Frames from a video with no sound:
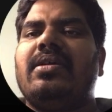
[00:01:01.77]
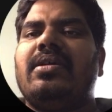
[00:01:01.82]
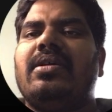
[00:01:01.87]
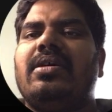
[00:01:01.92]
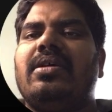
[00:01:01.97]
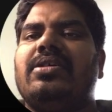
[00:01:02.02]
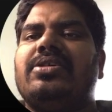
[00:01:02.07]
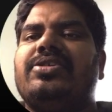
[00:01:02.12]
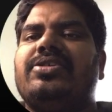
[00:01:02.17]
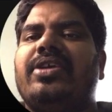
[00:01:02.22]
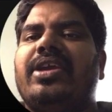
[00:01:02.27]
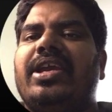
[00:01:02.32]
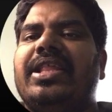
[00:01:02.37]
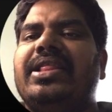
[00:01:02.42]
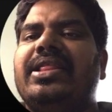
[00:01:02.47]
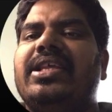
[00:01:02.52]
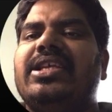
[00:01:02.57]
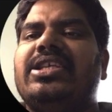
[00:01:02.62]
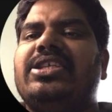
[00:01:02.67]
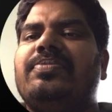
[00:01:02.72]
So in
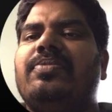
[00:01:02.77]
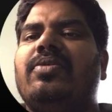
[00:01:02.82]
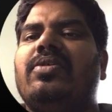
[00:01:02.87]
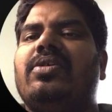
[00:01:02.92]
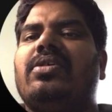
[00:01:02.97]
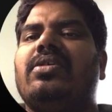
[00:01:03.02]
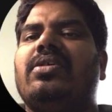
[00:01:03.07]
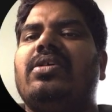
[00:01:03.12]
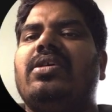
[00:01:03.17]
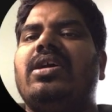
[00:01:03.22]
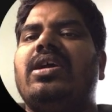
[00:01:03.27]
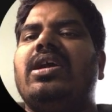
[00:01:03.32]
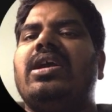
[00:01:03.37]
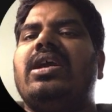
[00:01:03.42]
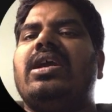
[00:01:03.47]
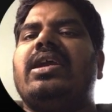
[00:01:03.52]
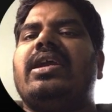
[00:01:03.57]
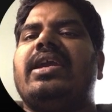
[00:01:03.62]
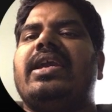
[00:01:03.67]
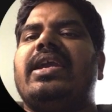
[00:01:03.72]
this book,
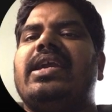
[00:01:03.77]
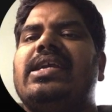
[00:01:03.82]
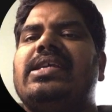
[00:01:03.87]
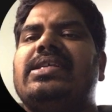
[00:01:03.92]
he is